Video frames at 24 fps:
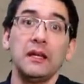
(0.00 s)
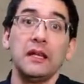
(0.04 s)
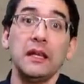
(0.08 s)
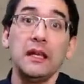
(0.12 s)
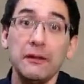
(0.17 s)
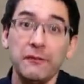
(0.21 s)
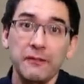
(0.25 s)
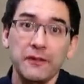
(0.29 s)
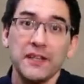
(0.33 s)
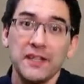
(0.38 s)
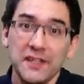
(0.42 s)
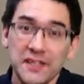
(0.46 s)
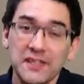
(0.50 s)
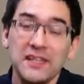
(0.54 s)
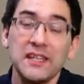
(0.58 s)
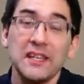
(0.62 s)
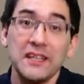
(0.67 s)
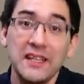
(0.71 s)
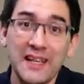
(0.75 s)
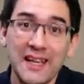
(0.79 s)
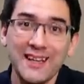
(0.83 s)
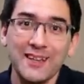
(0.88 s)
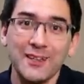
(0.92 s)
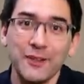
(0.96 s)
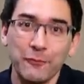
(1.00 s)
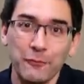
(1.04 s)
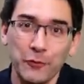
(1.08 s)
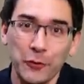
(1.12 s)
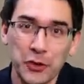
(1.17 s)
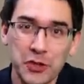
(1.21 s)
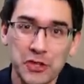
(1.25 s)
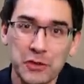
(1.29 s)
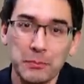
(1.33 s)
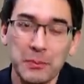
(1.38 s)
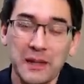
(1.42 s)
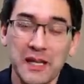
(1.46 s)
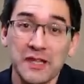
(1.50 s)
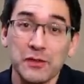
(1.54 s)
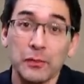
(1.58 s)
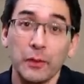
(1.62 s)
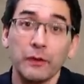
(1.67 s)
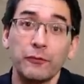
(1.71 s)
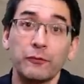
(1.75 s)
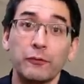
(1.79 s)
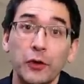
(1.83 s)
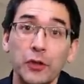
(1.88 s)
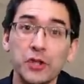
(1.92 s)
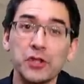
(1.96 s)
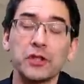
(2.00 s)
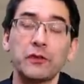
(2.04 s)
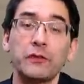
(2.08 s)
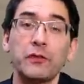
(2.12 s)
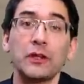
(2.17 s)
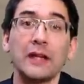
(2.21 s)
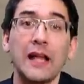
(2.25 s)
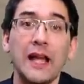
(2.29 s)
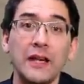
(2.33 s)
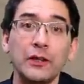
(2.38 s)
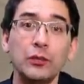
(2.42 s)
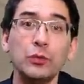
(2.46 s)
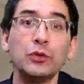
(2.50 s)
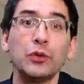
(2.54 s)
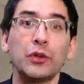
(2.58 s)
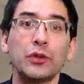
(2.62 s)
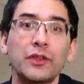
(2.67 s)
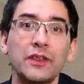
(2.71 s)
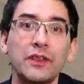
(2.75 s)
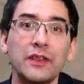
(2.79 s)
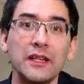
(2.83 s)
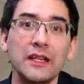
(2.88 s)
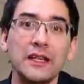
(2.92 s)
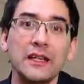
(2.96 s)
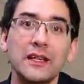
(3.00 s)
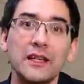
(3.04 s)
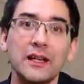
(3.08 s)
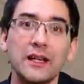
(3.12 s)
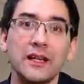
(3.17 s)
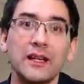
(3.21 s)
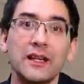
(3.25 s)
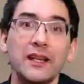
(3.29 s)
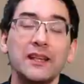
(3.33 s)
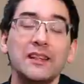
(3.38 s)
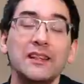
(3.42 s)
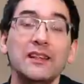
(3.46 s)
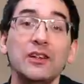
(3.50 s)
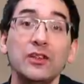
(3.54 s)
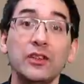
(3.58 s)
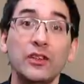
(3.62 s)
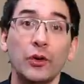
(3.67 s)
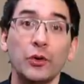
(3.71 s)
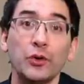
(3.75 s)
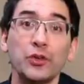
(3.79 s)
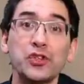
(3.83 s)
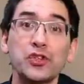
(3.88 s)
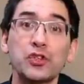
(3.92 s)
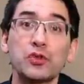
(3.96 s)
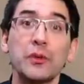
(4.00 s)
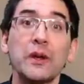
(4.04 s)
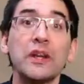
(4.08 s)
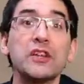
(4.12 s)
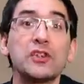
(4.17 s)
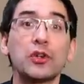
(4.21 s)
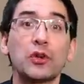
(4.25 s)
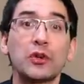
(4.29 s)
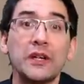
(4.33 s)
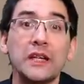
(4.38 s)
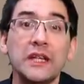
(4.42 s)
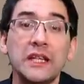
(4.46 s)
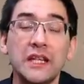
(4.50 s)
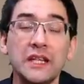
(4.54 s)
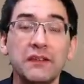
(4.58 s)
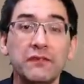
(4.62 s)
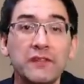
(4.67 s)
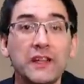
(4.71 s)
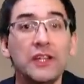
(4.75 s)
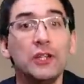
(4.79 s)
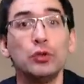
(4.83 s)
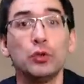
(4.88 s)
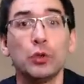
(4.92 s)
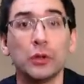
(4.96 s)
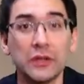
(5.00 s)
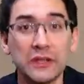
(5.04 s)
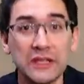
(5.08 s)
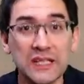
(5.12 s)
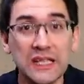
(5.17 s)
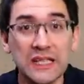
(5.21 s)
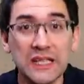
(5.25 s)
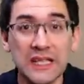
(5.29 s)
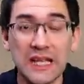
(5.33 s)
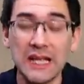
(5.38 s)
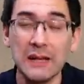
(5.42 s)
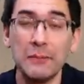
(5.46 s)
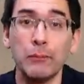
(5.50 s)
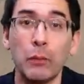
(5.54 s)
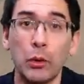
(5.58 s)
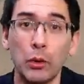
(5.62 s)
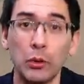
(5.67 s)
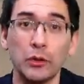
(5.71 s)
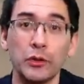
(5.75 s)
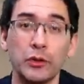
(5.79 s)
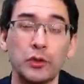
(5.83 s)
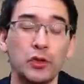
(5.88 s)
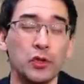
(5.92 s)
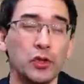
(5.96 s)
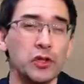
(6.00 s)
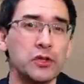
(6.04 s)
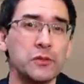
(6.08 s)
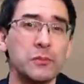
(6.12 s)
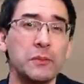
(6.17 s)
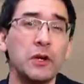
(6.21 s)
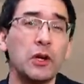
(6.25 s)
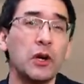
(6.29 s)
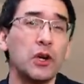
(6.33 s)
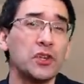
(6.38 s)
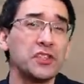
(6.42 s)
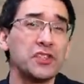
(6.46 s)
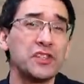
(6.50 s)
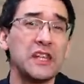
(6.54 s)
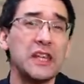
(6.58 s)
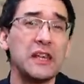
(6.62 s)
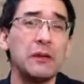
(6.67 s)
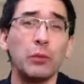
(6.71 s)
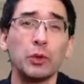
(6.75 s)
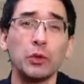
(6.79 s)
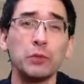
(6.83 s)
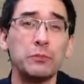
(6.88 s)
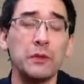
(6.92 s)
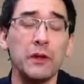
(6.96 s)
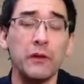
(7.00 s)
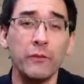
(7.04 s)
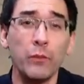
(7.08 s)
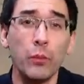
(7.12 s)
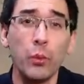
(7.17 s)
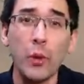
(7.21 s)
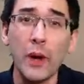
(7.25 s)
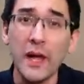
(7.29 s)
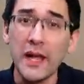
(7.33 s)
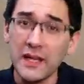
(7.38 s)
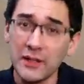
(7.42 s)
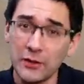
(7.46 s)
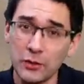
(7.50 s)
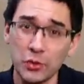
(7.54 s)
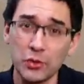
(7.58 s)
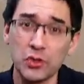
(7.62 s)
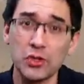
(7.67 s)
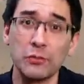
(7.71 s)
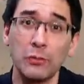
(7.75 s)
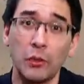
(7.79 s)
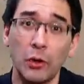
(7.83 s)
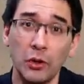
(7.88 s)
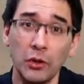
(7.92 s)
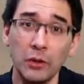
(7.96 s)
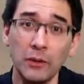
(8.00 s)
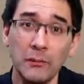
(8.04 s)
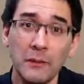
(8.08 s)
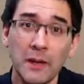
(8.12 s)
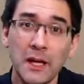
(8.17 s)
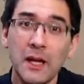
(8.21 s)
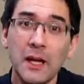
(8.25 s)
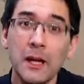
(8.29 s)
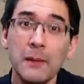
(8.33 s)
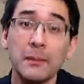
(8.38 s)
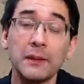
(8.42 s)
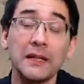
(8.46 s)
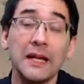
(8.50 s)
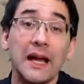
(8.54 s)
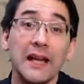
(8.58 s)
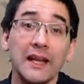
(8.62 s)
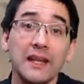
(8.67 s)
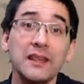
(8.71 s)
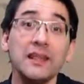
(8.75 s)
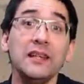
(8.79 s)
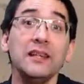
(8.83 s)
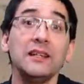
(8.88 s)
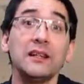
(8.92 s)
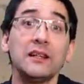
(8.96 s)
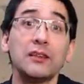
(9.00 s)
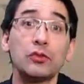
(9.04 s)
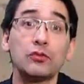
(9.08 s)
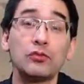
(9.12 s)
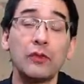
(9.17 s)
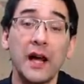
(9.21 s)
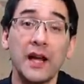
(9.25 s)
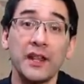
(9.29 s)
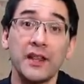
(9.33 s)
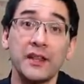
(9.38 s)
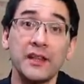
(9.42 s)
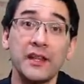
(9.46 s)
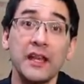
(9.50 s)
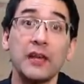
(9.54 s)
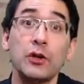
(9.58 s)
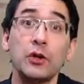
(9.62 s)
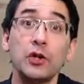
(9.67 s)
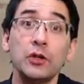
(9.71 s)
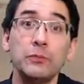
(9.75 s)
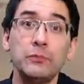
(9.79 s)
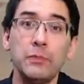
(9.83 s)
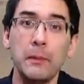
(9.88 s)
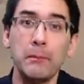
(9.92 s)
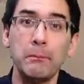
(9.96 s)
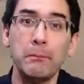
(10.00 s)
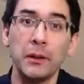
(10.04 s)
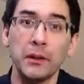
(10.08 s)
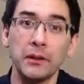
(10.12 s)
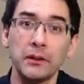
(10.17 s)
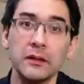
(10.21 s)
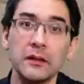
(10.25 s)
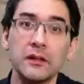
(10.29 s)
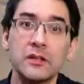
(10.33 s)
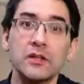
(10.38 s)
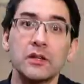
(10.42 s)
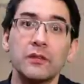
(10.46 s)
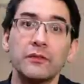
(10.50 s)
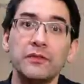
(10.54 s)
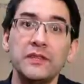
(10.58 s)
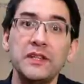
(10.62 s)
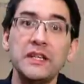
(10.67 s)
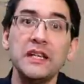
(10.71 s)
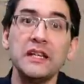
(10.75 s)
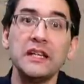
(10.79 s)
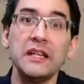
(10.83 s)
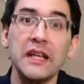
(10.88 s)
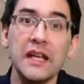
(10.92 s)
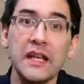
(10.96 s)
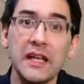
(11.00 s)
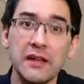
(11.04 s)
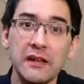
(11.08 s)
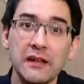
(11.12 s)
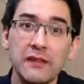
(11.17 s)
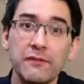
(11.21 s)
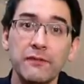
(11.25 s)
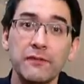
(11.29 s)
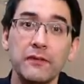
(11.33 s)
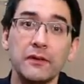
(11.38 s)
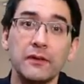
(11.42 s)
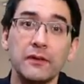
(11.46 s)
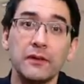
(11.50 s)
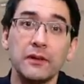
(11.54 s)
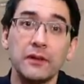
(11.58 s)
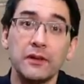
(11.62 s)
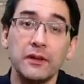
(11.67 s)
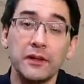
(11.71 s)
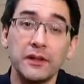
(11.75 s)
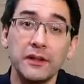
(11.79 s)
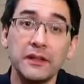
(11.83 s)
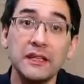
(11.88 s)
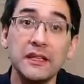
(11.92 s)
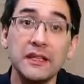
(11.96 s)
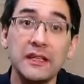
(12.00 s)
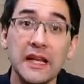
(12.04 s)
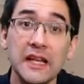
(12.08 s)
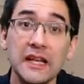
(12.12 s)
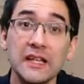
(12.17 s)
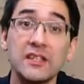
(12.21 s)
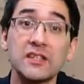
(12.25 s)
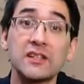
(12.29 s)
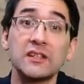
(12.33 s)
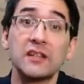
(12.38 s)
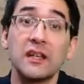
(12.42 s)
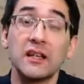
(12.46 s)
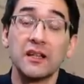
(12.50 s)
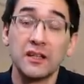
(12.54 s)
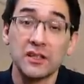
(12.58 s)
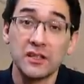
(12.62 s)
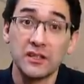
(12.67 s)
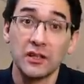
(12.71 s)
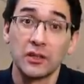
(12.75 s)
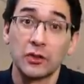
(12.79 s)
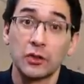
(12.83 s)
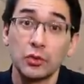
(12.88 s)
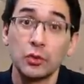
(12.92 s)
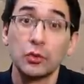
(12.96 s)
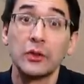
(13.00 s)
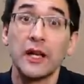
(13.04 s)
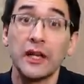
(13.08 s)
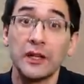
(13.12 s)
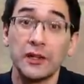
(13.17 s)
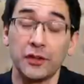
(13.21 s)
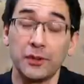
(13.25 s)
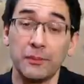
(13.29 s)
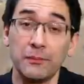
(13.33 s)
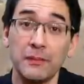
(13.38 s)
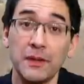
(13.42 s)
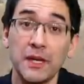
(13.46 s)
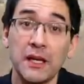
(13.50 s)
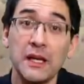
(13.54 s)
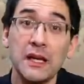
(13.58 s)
If it is D N A in the first place? Well, first of all, I do not think uh, that the, those strings are individual D N A molecules, because they would be way too small. But I think that rather they could be bundles of D N A, uh, D N A st uh, stuck together.